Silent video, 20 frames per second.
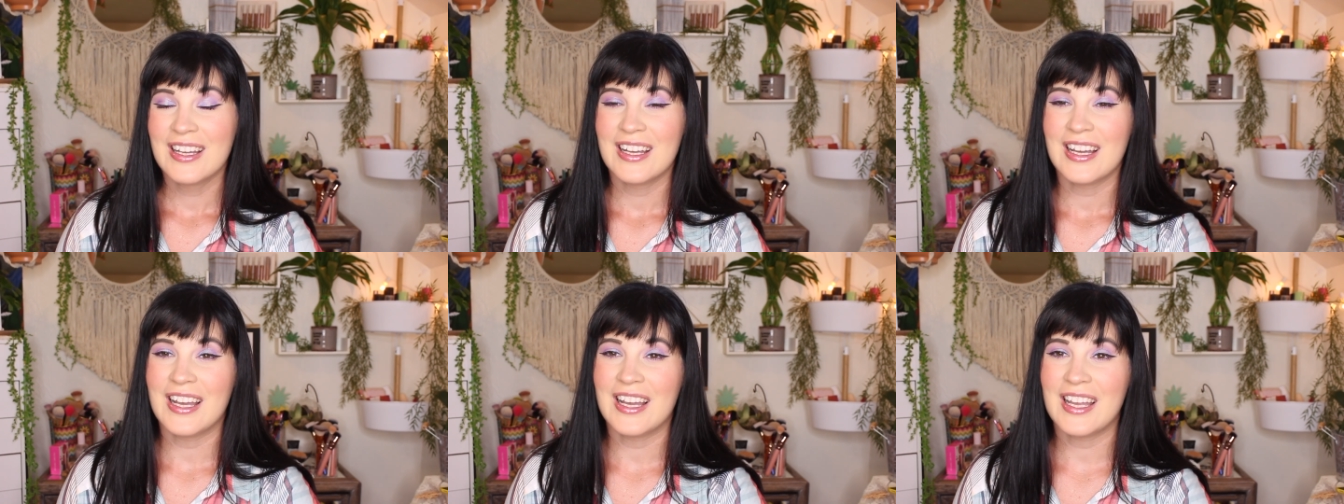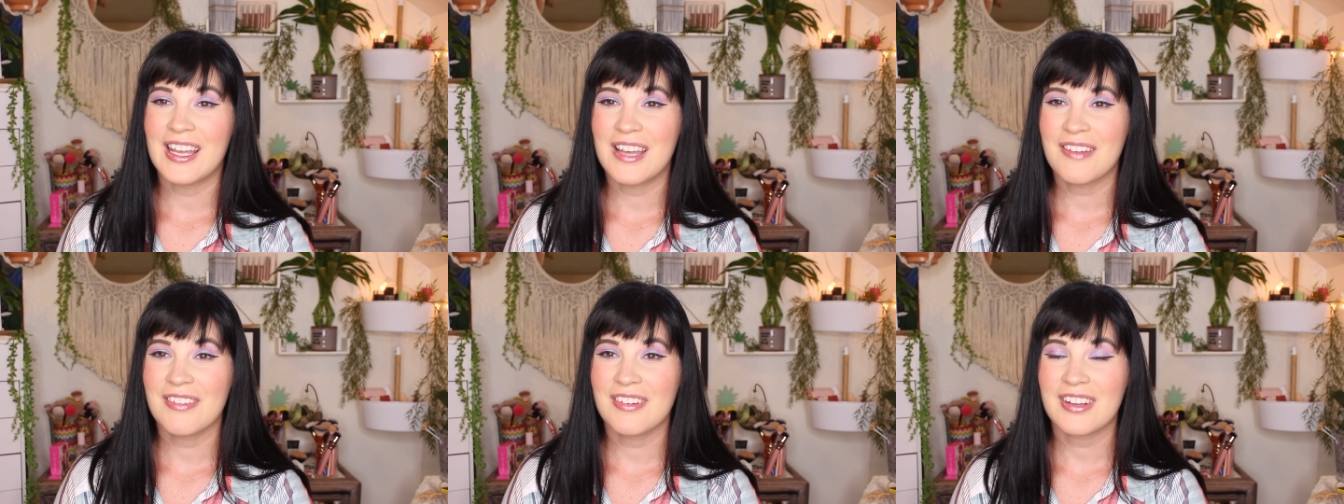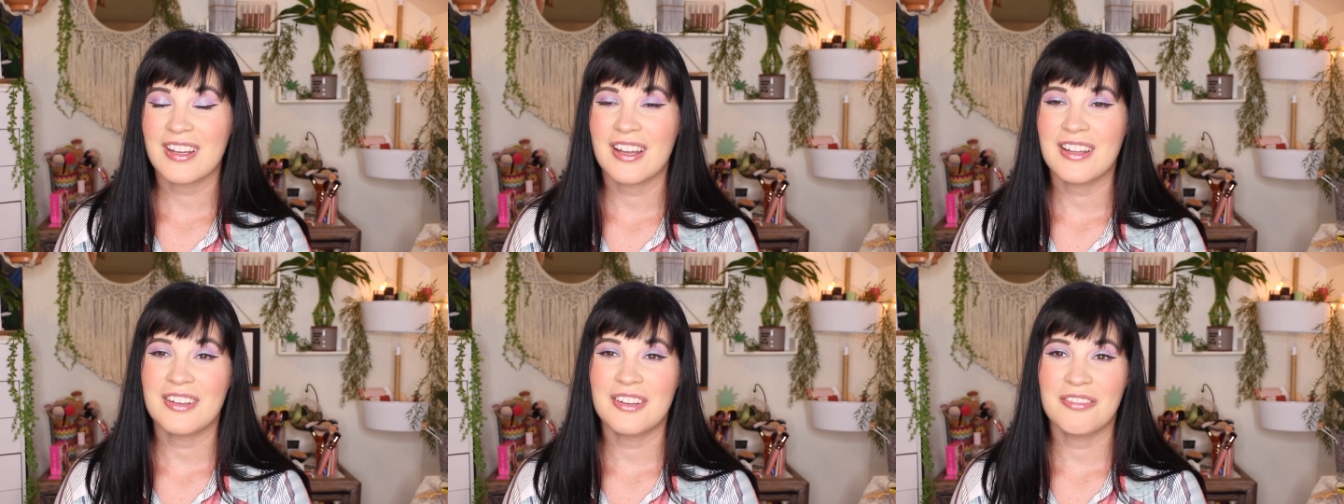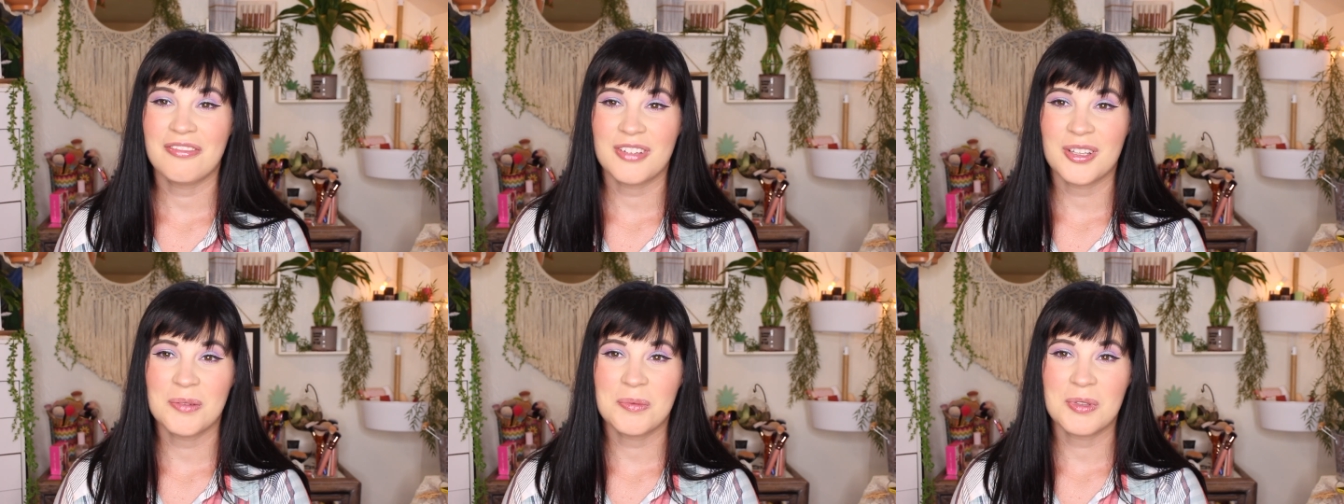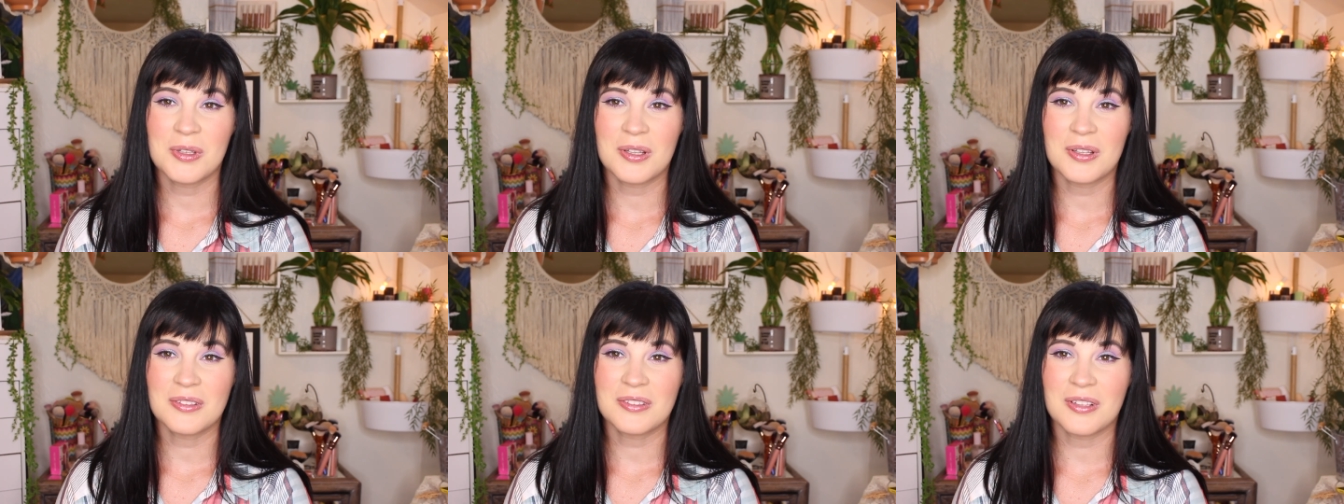I haven't gotten to film
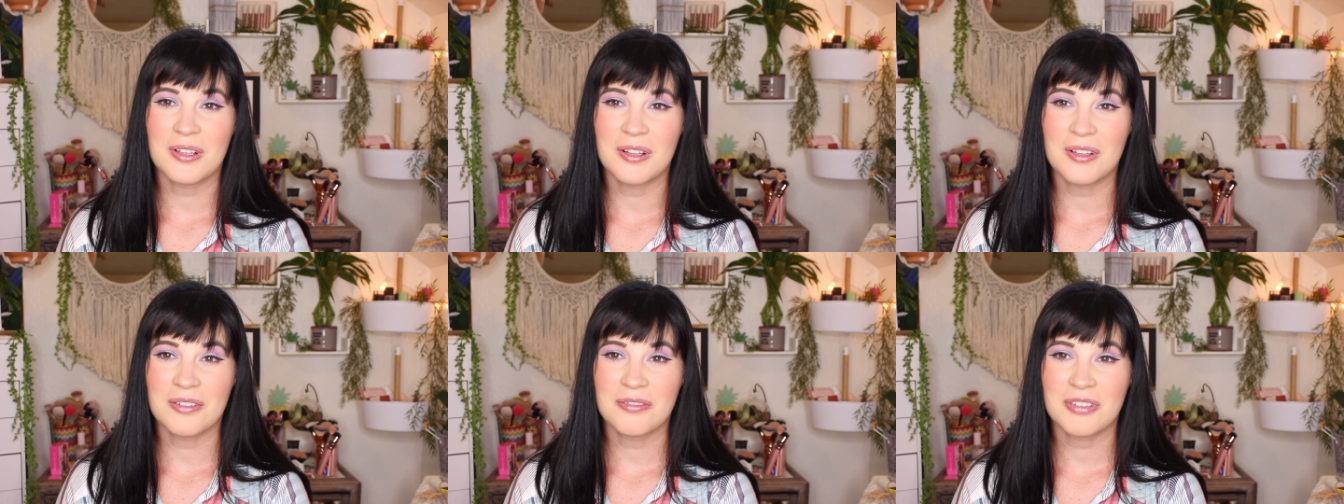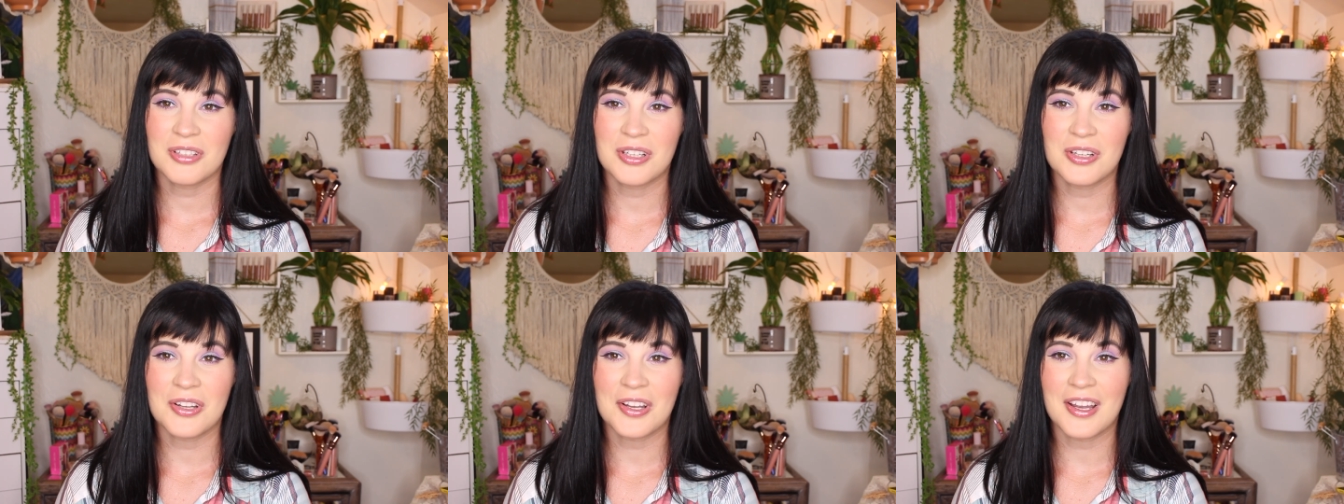an Ulta haul for you